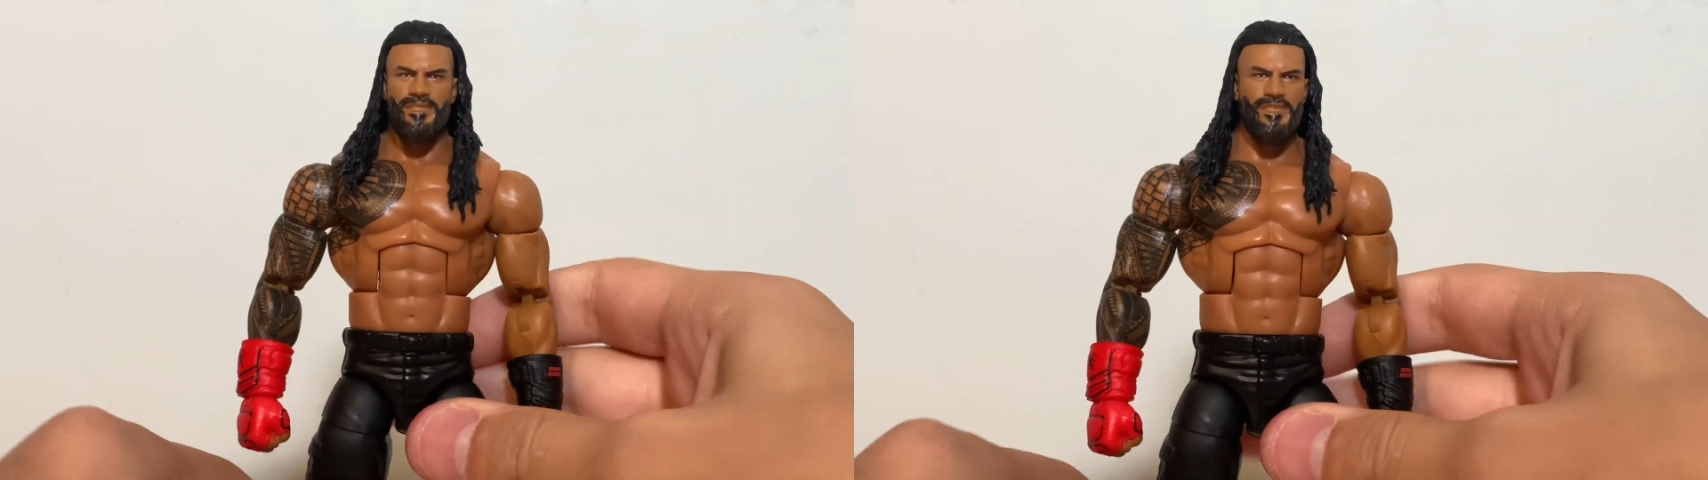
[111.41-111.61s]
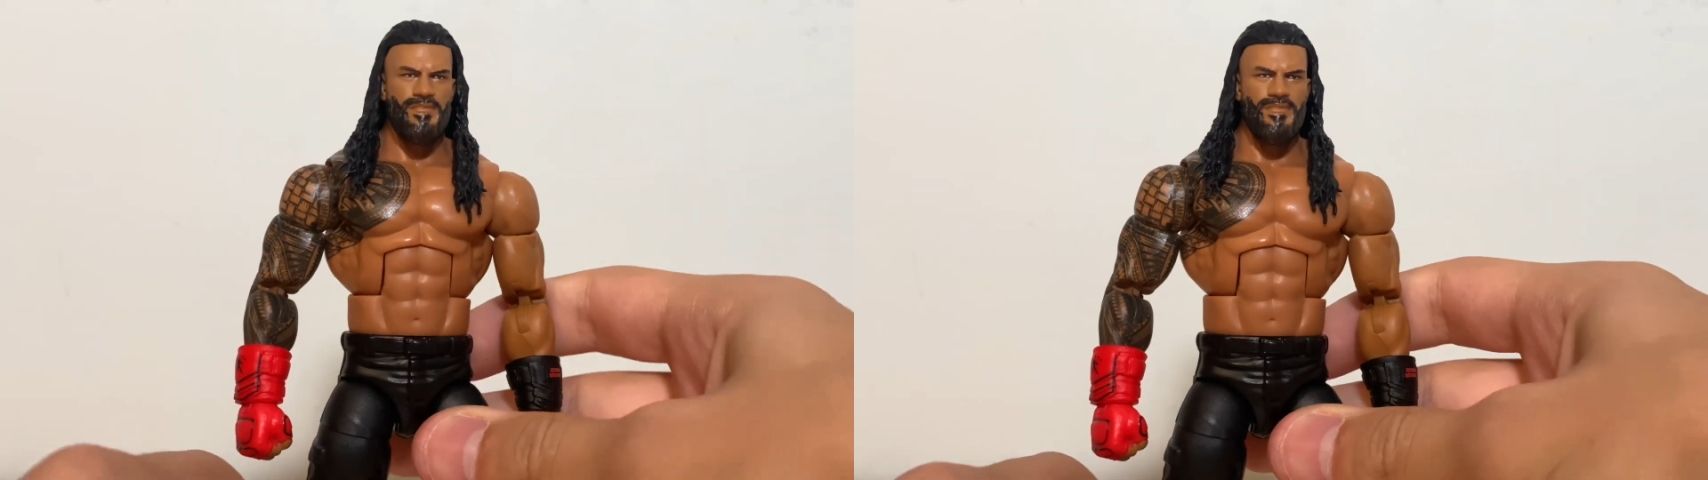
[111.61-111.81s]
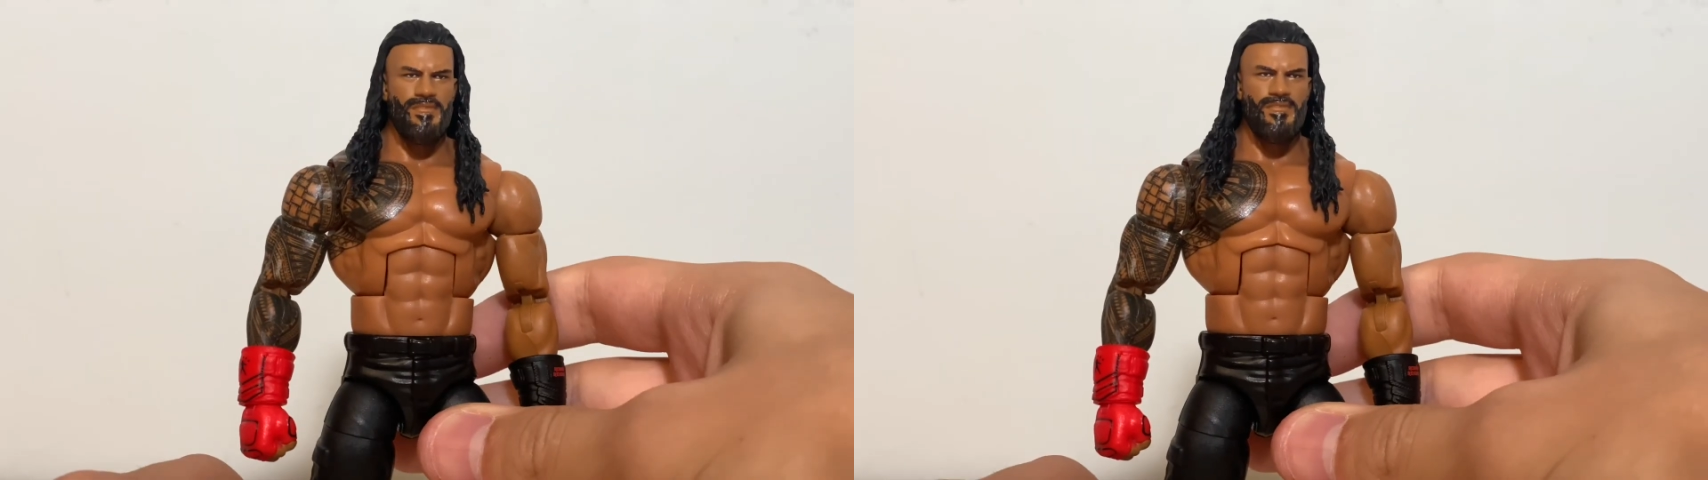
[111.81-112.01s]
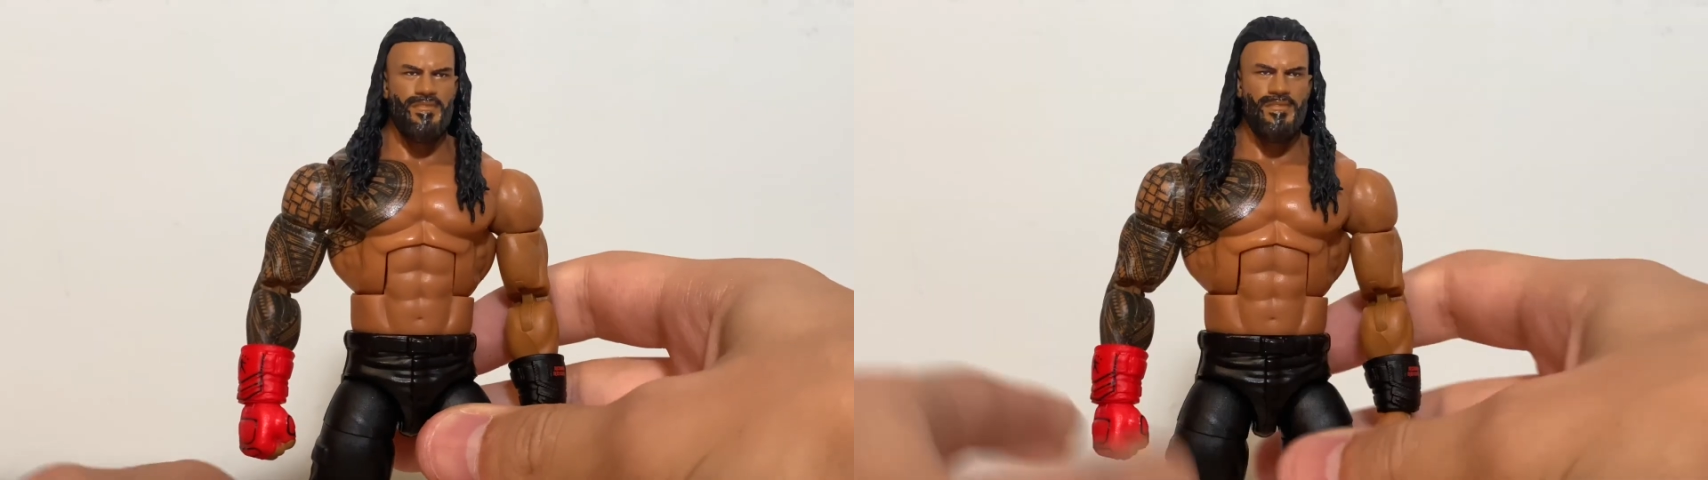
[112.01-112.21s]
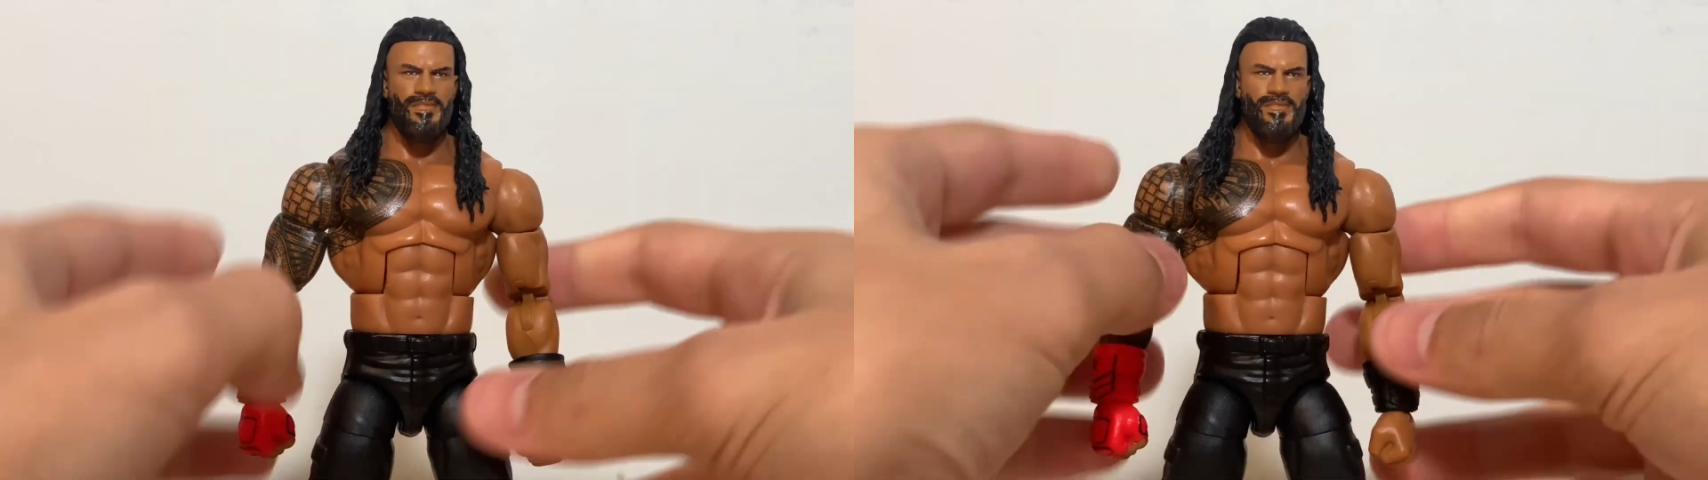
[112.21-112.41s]

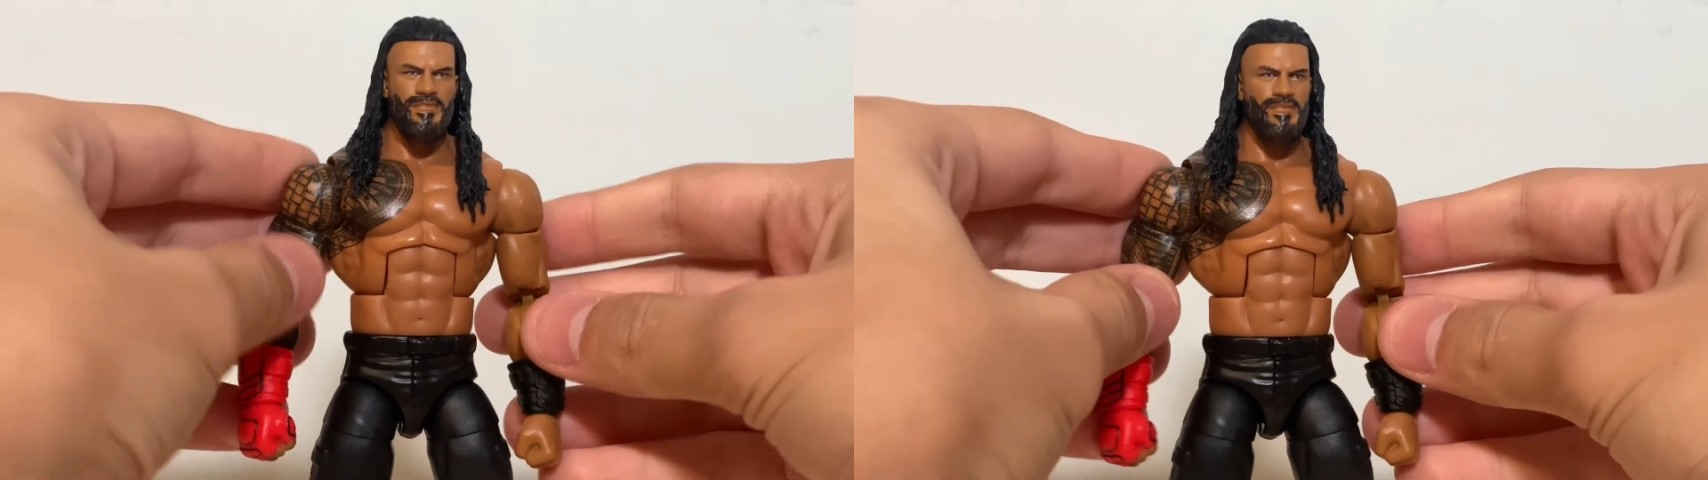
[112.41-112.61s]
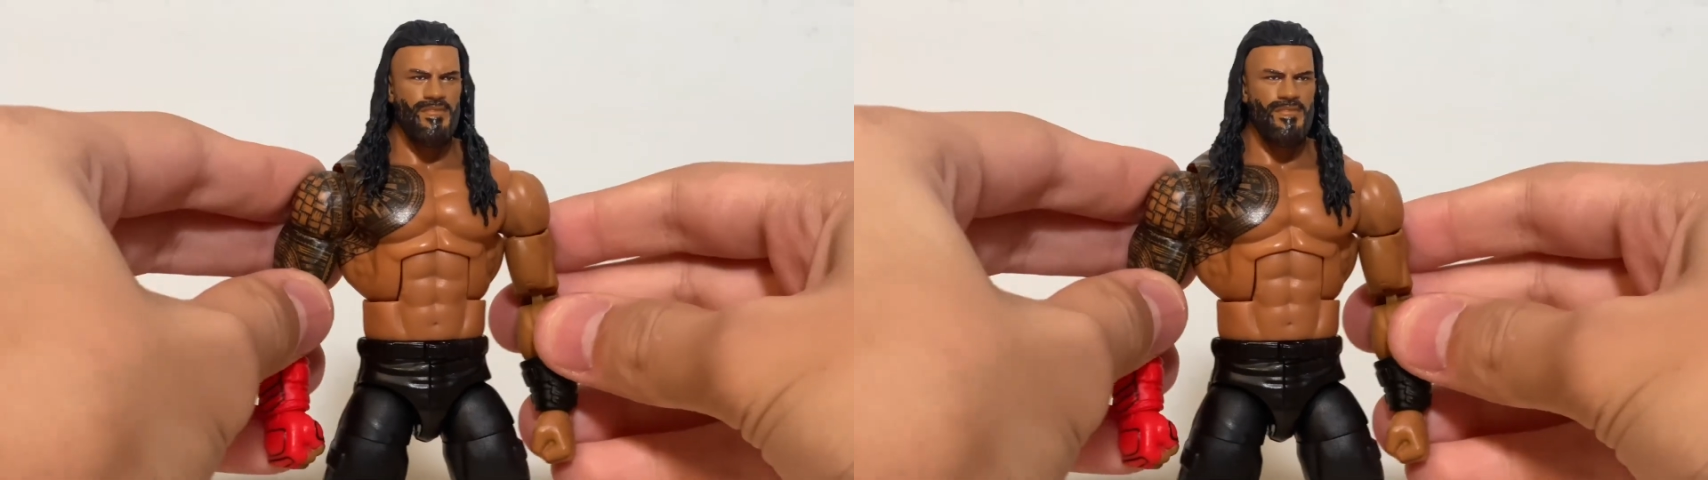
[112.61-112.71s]
120.